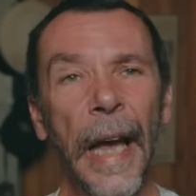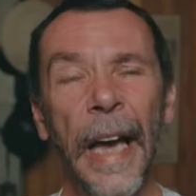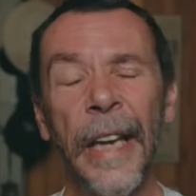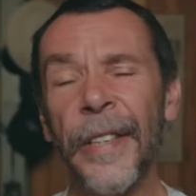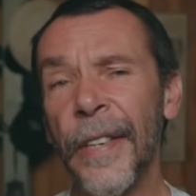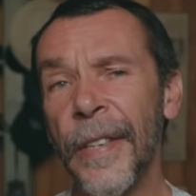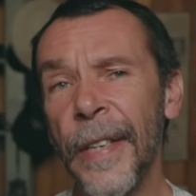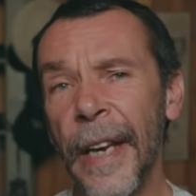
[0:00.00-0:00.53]

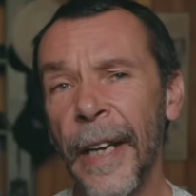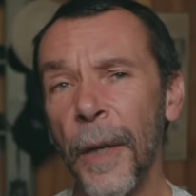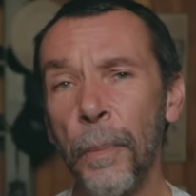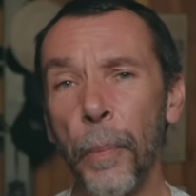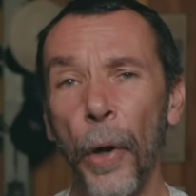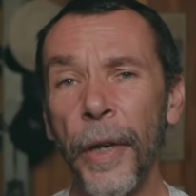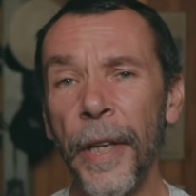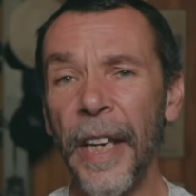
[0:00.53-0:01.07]
As a
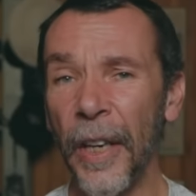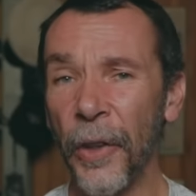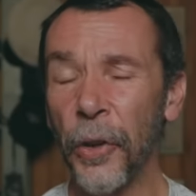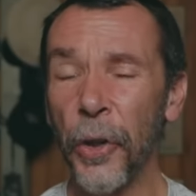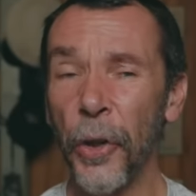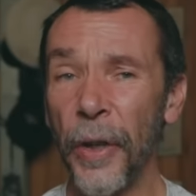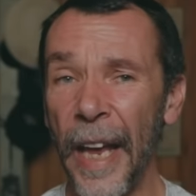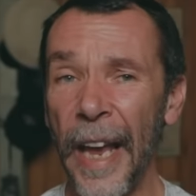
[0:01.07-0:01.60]
second body, it
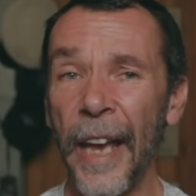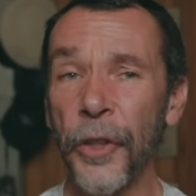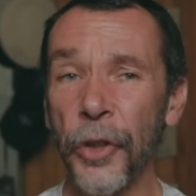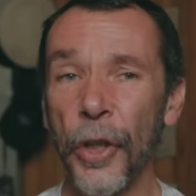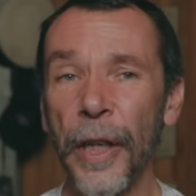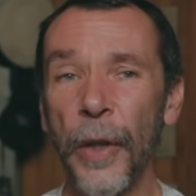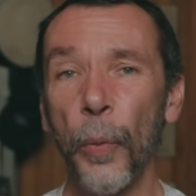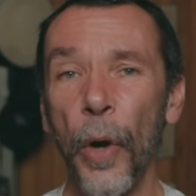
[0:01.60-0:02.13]
could
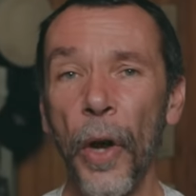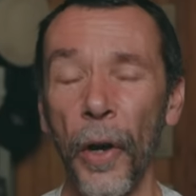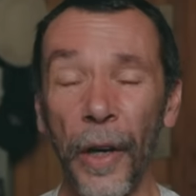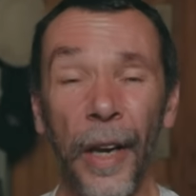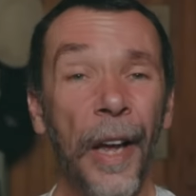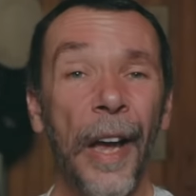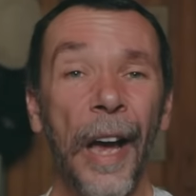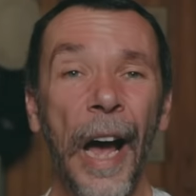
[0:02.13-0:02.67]
actually work.
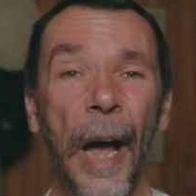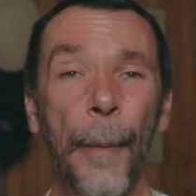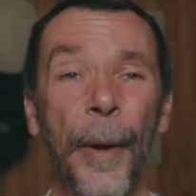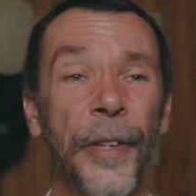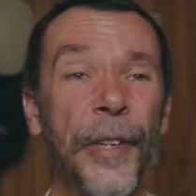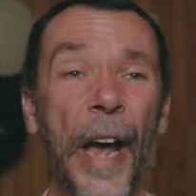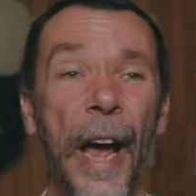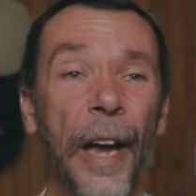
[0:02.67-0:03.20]
I
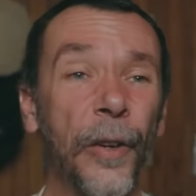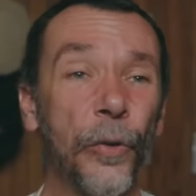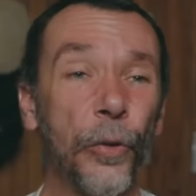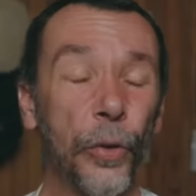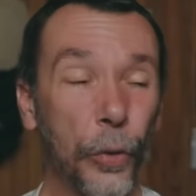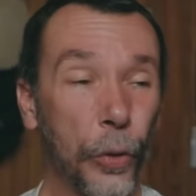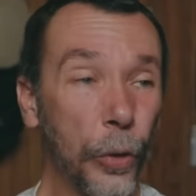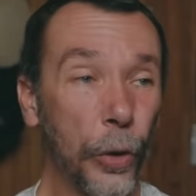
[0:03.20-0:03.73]
must say, I
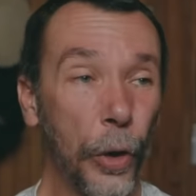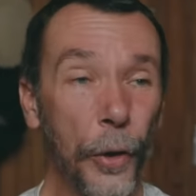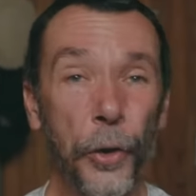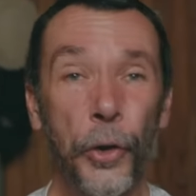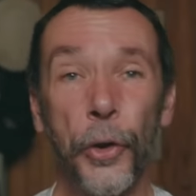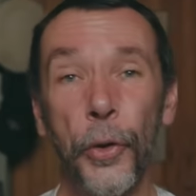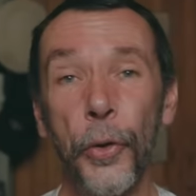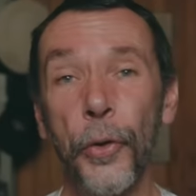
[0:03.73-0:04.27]

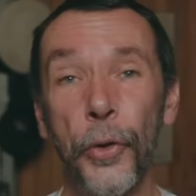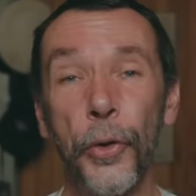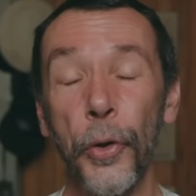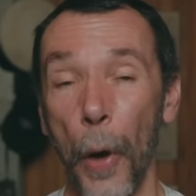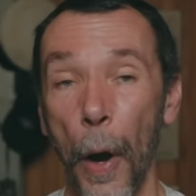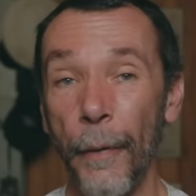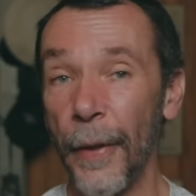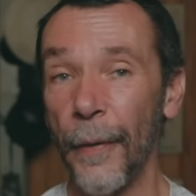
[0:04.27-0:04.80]
got used
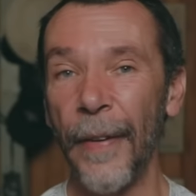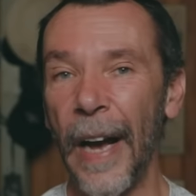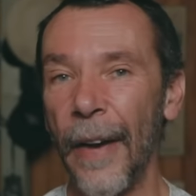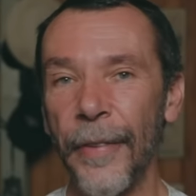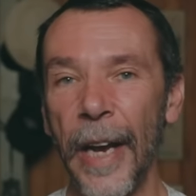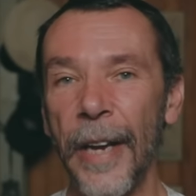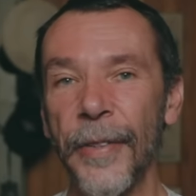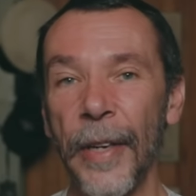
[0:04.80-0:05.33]
to, over the
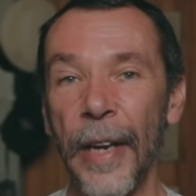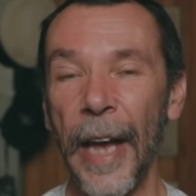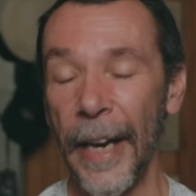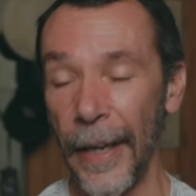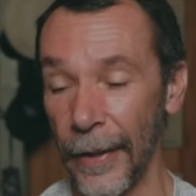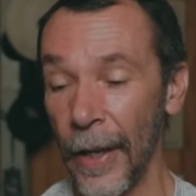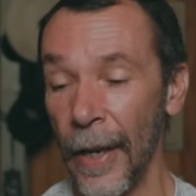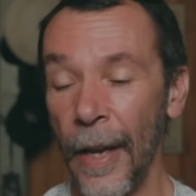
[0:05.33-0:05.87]
5 days that I
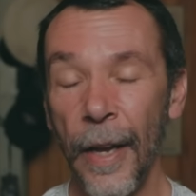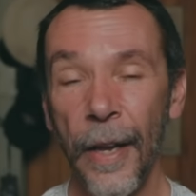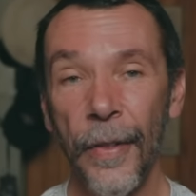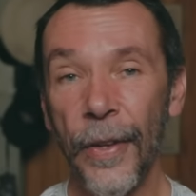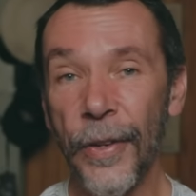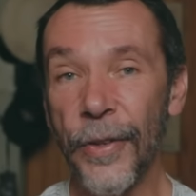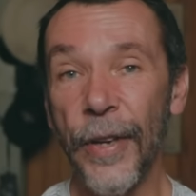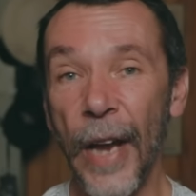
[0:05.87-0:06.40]
had it,
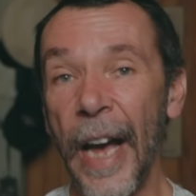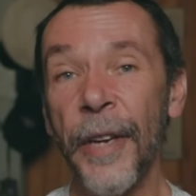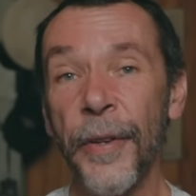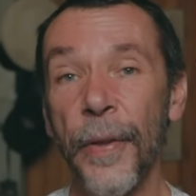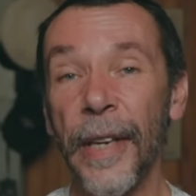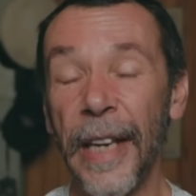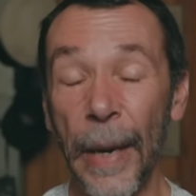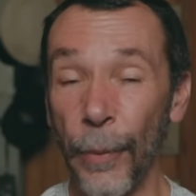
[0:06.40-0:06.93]
the
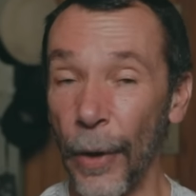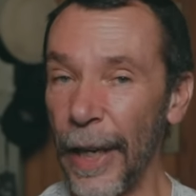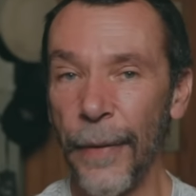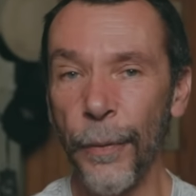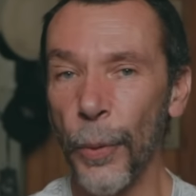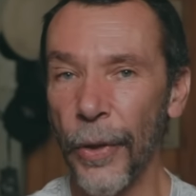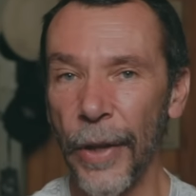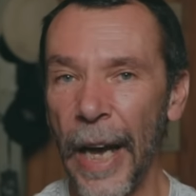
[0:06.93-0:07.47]
size of the camera,
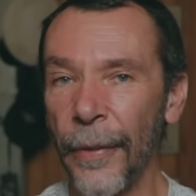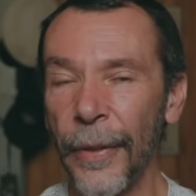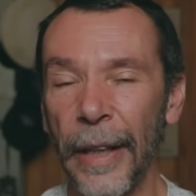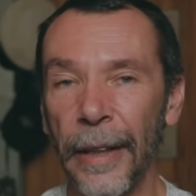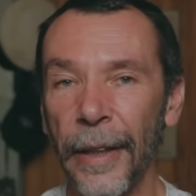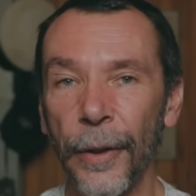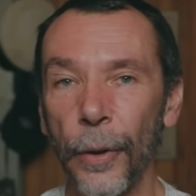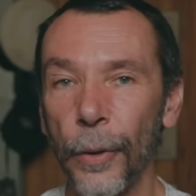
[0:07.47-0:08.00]
even without
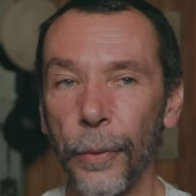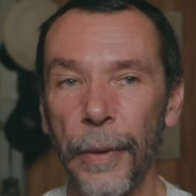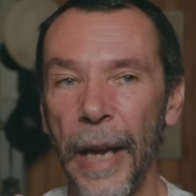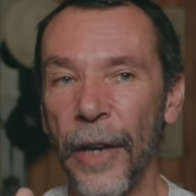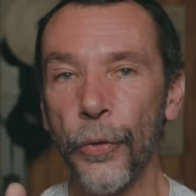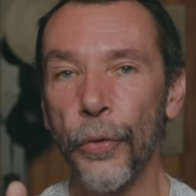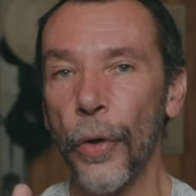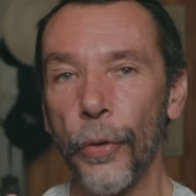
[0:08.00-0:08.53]
that little
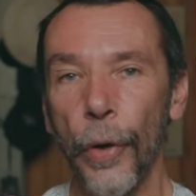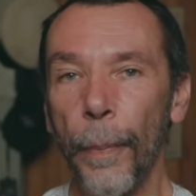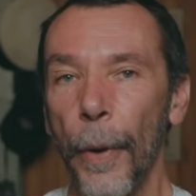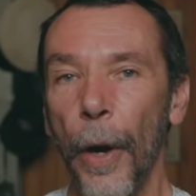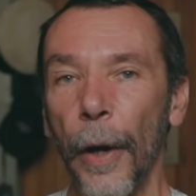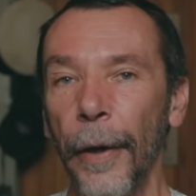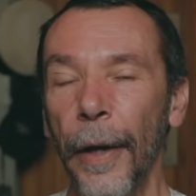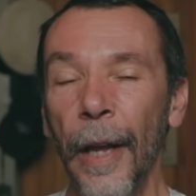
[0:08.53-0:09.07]
extra grip
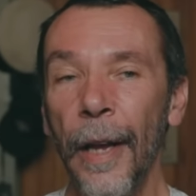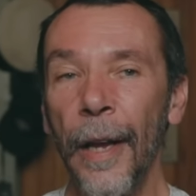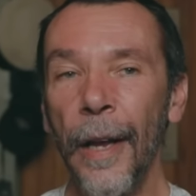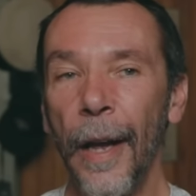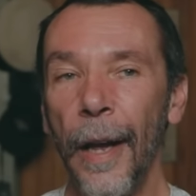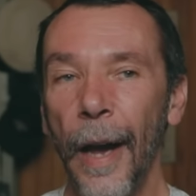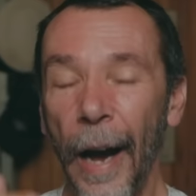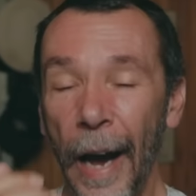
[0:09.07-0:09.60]
on,
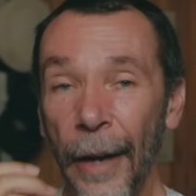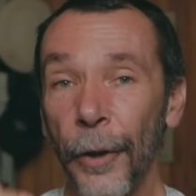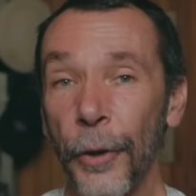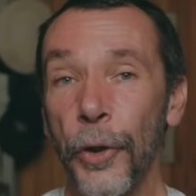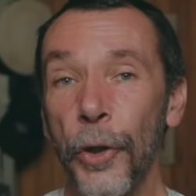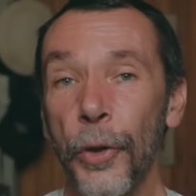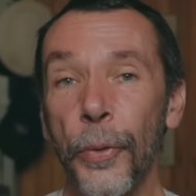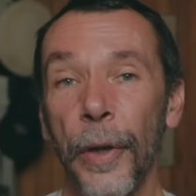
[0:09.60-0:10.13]
I
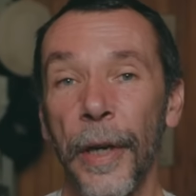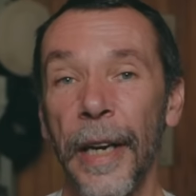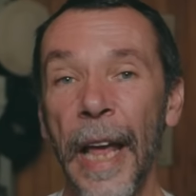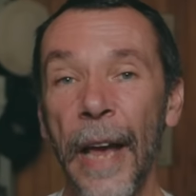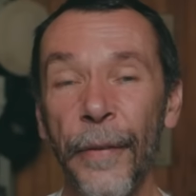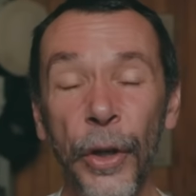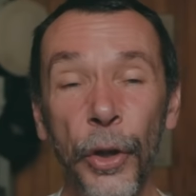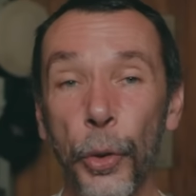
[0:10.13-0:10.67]
got used to it. And
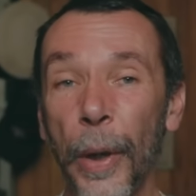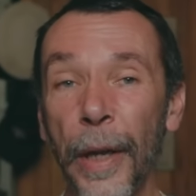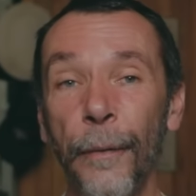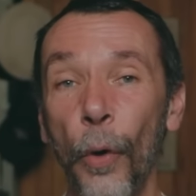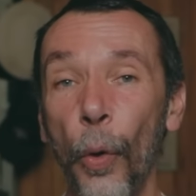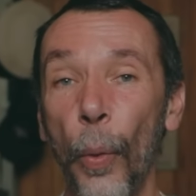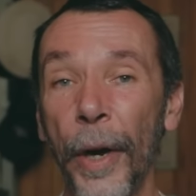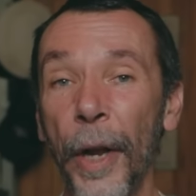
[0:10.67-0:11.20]
having a
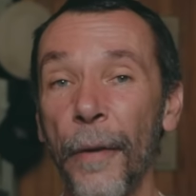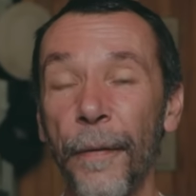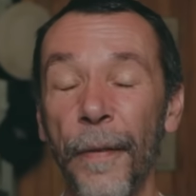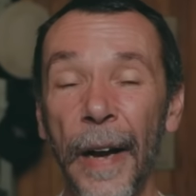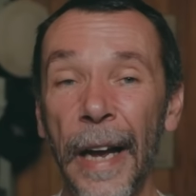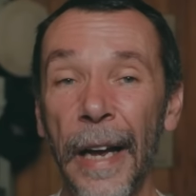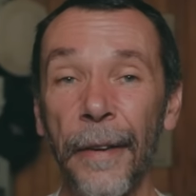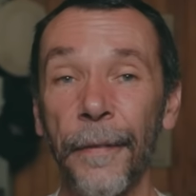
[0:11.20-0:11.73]

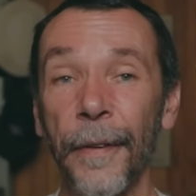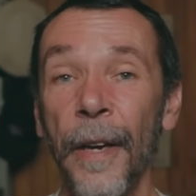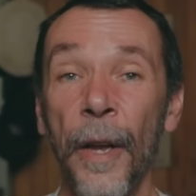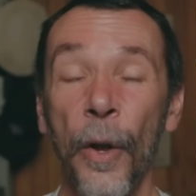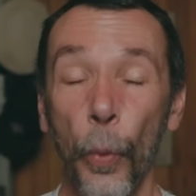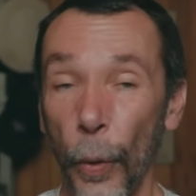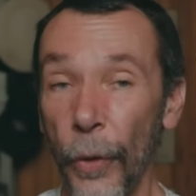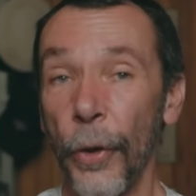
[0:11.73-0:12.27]
24-105
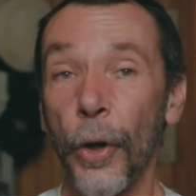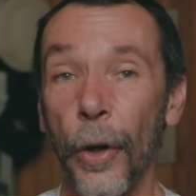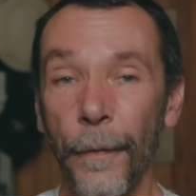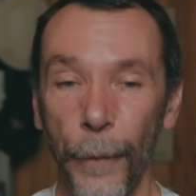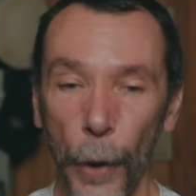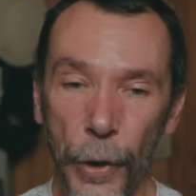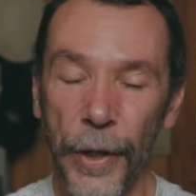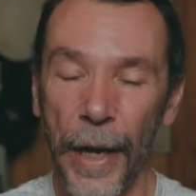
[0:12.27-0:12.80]
with a
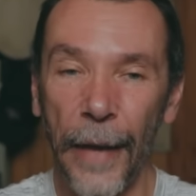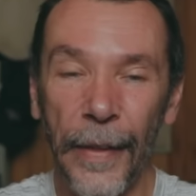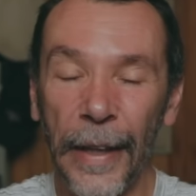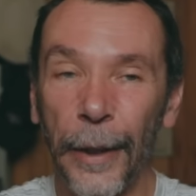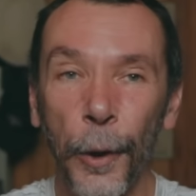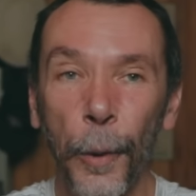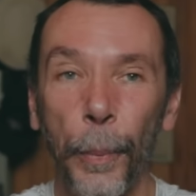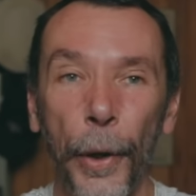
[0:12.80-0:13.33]
converter and
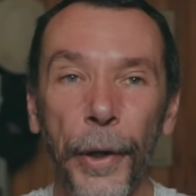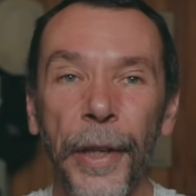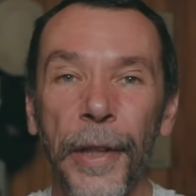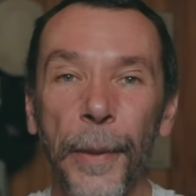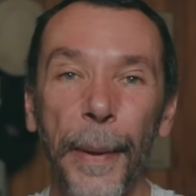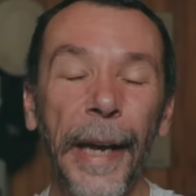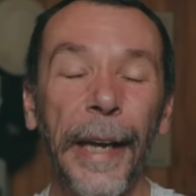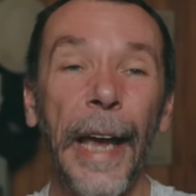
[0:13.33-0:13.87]
that little body at
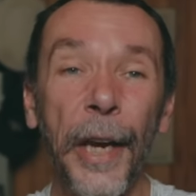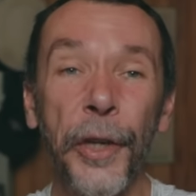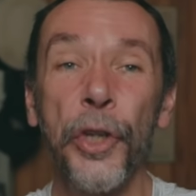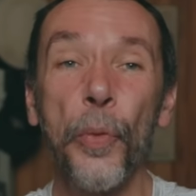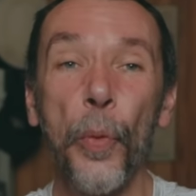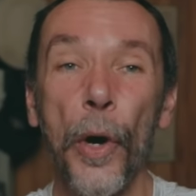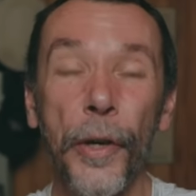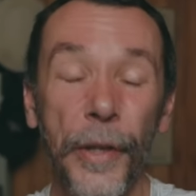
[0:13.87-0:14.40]
the back
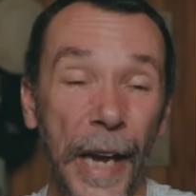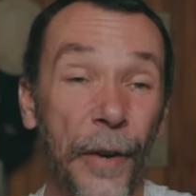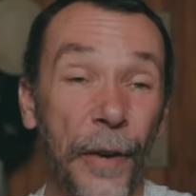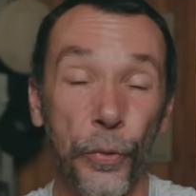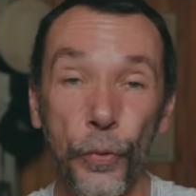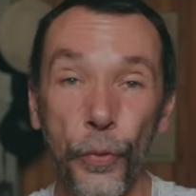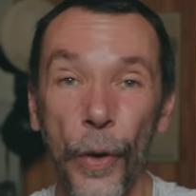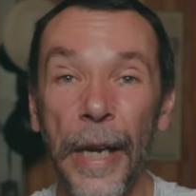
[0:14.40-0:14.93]
actually worked
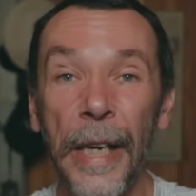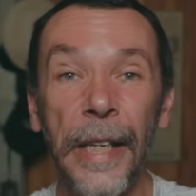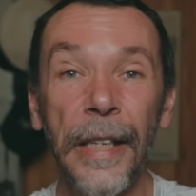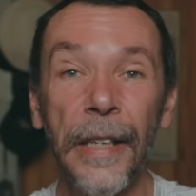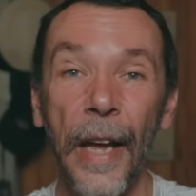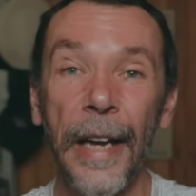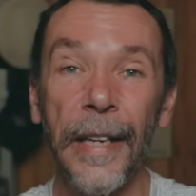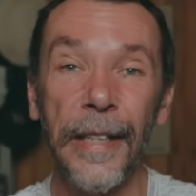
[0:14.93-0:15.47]
really
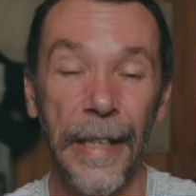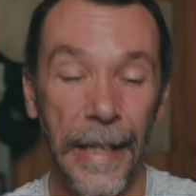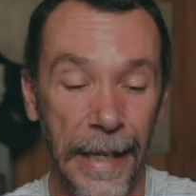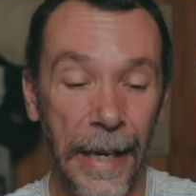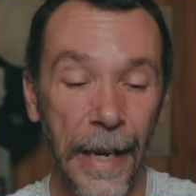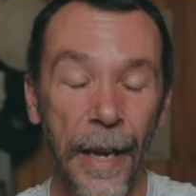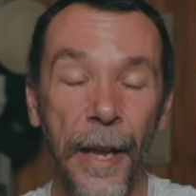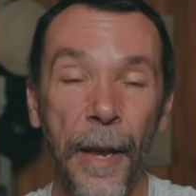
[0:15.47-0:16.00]

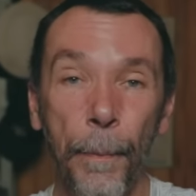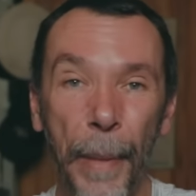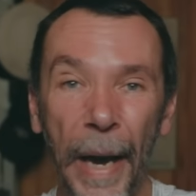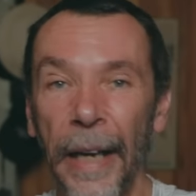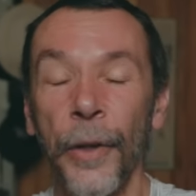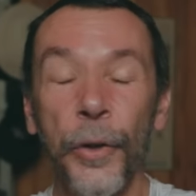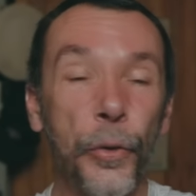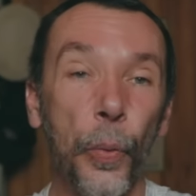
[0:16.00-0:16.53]
nicely,
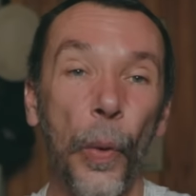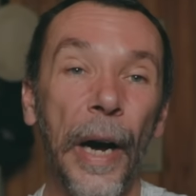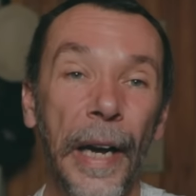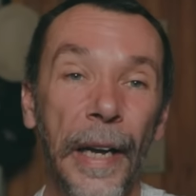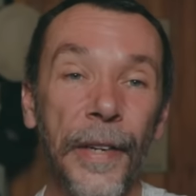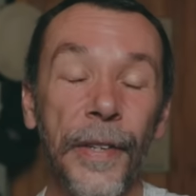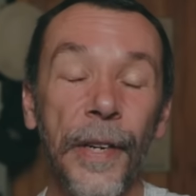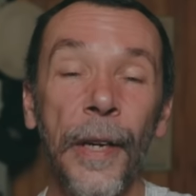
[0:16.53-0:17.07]

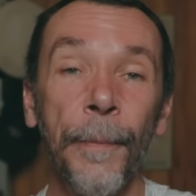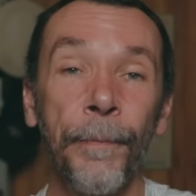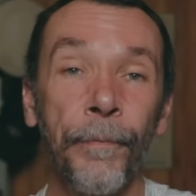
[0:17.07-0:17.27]
balance-wise,